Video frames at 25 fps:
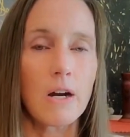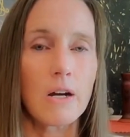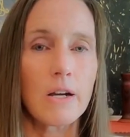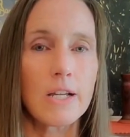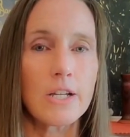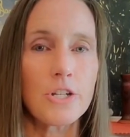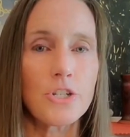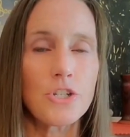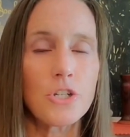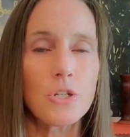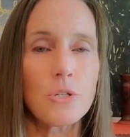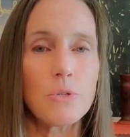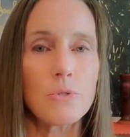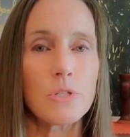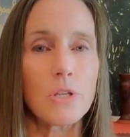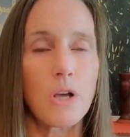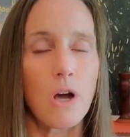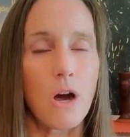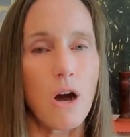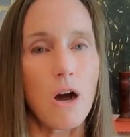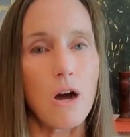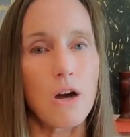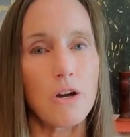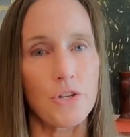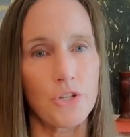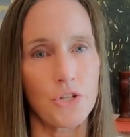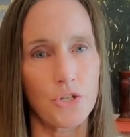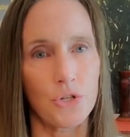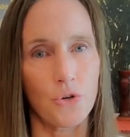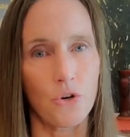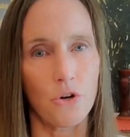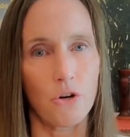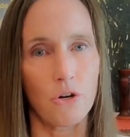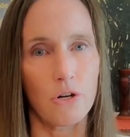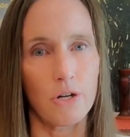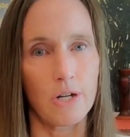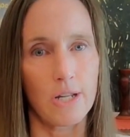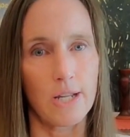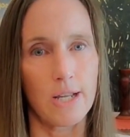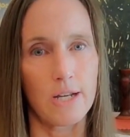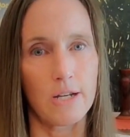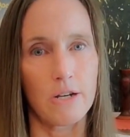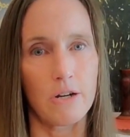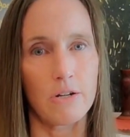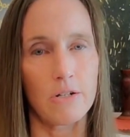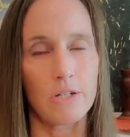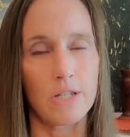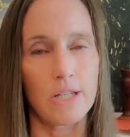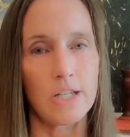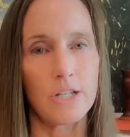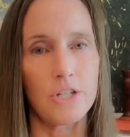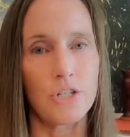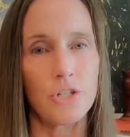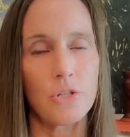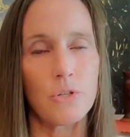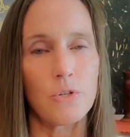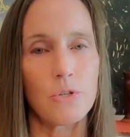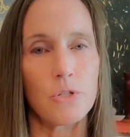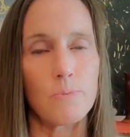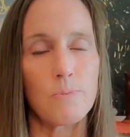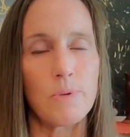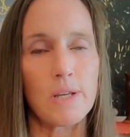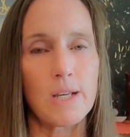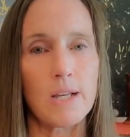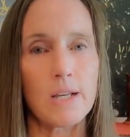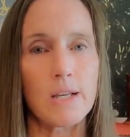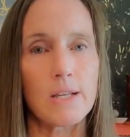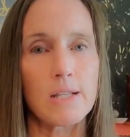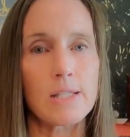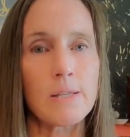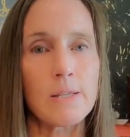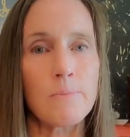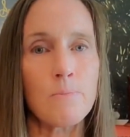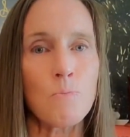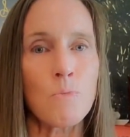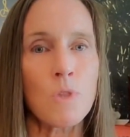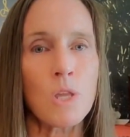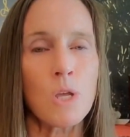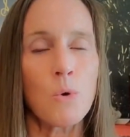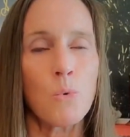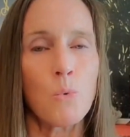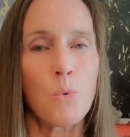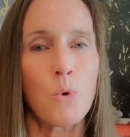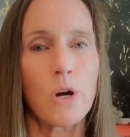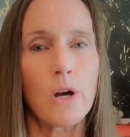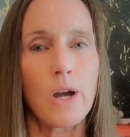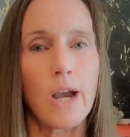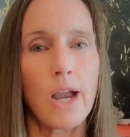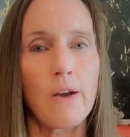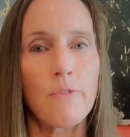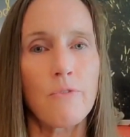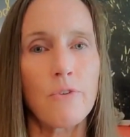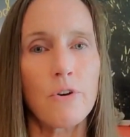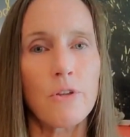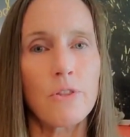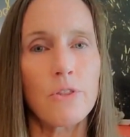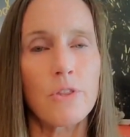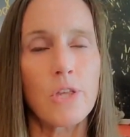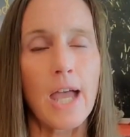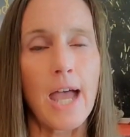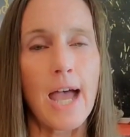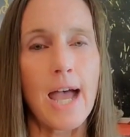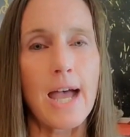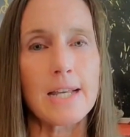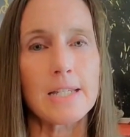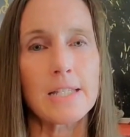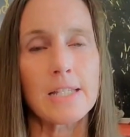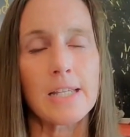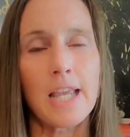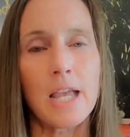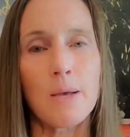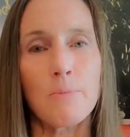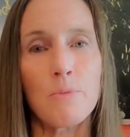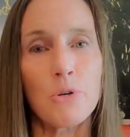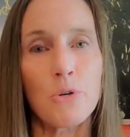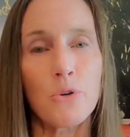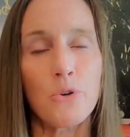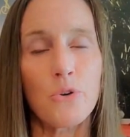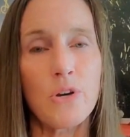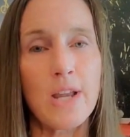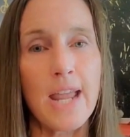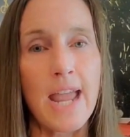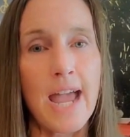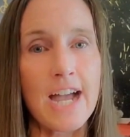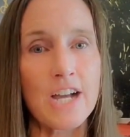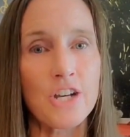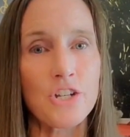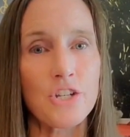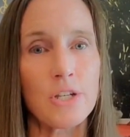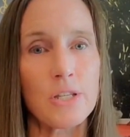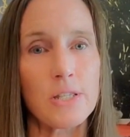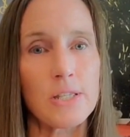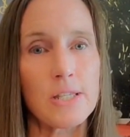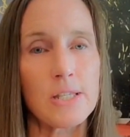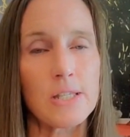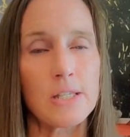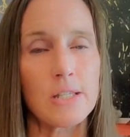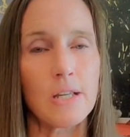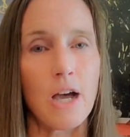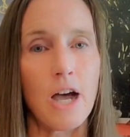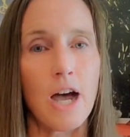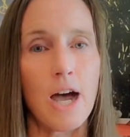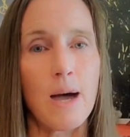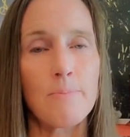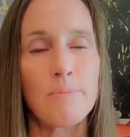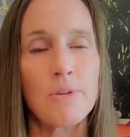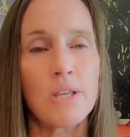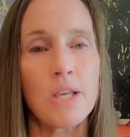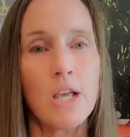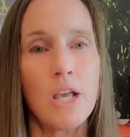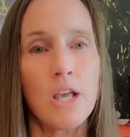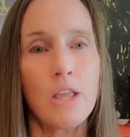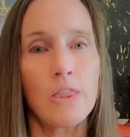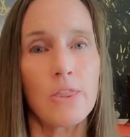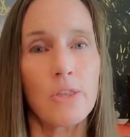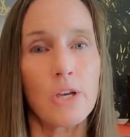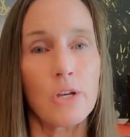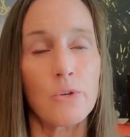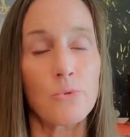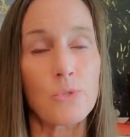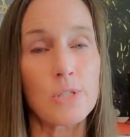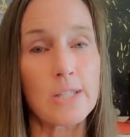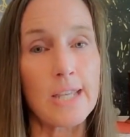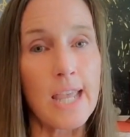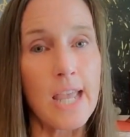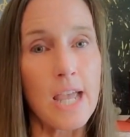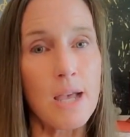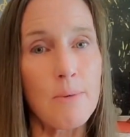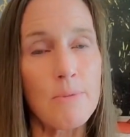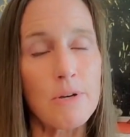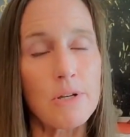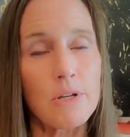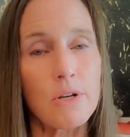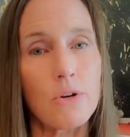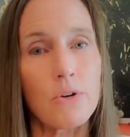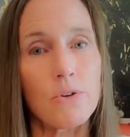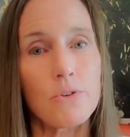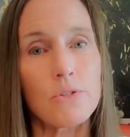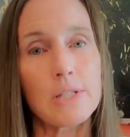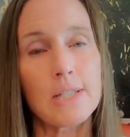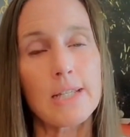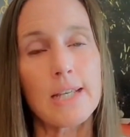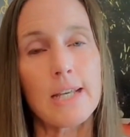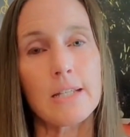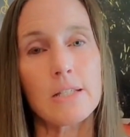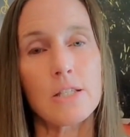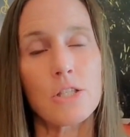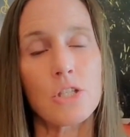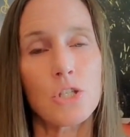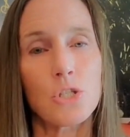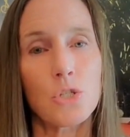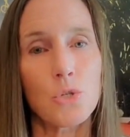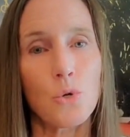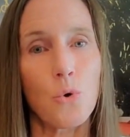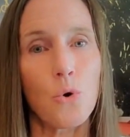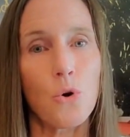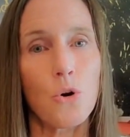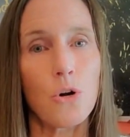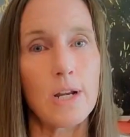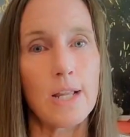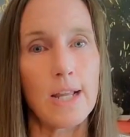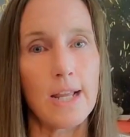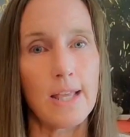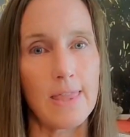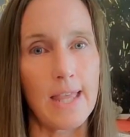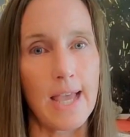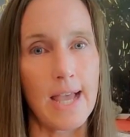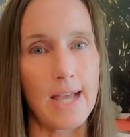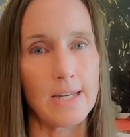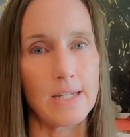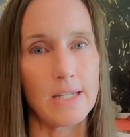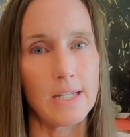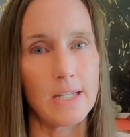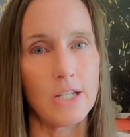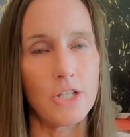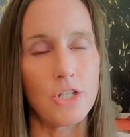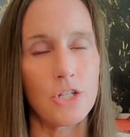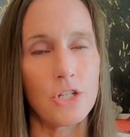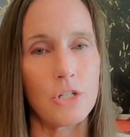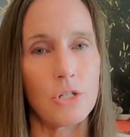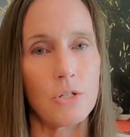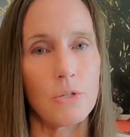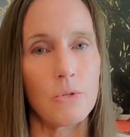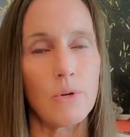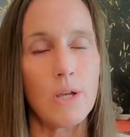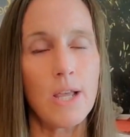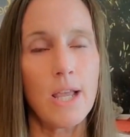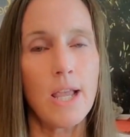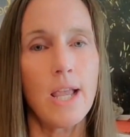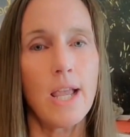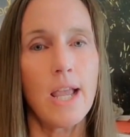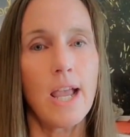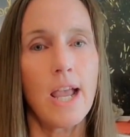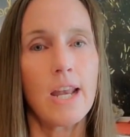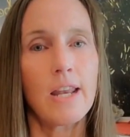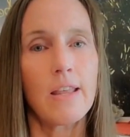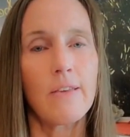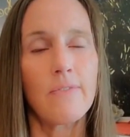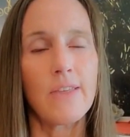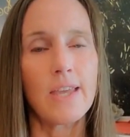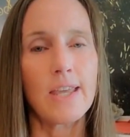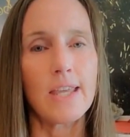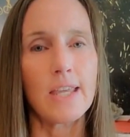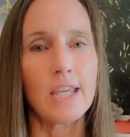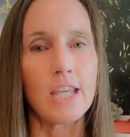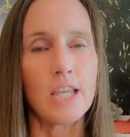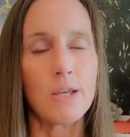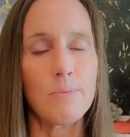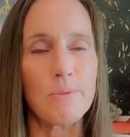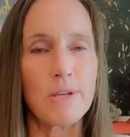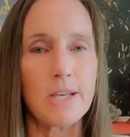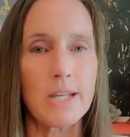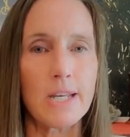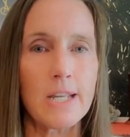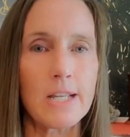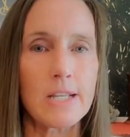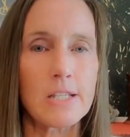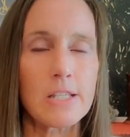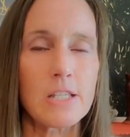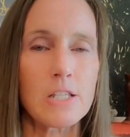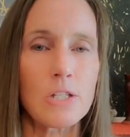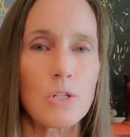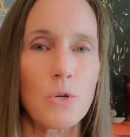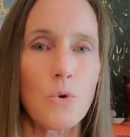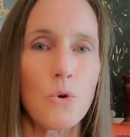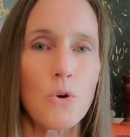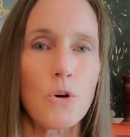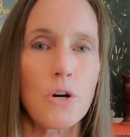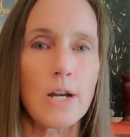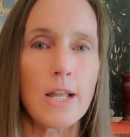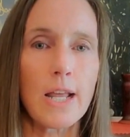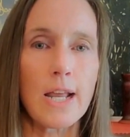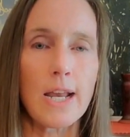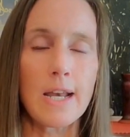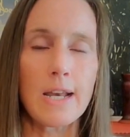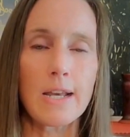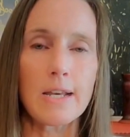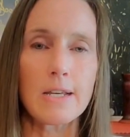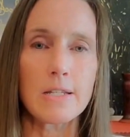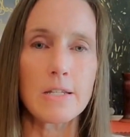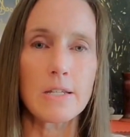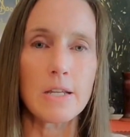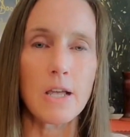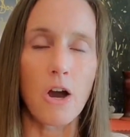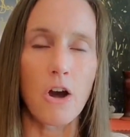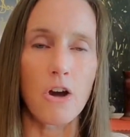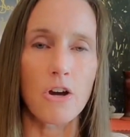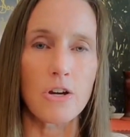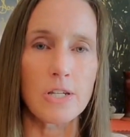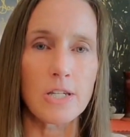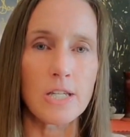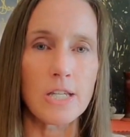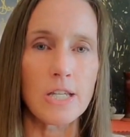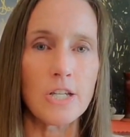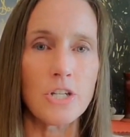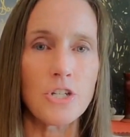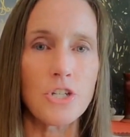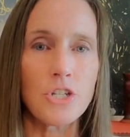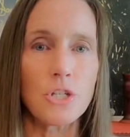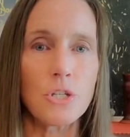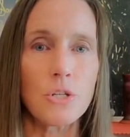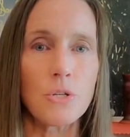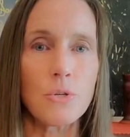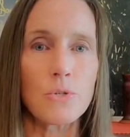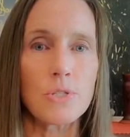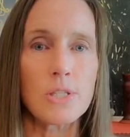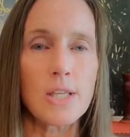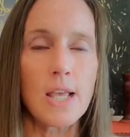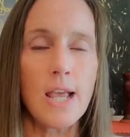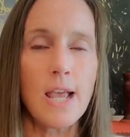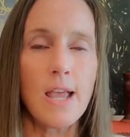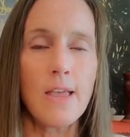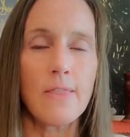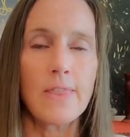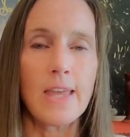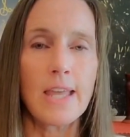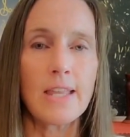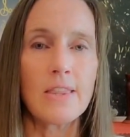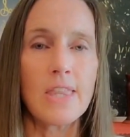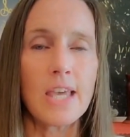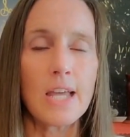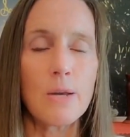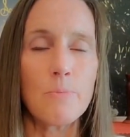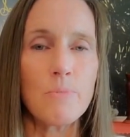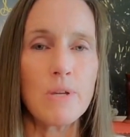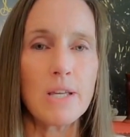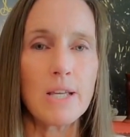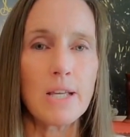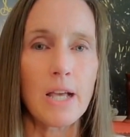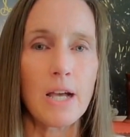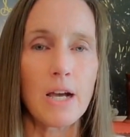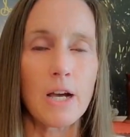Our issues are stored in our tissues because wherever that chemical reaction stopped, those chemicals get stored in that tissue. And if they keep getting stored in our tissues, they then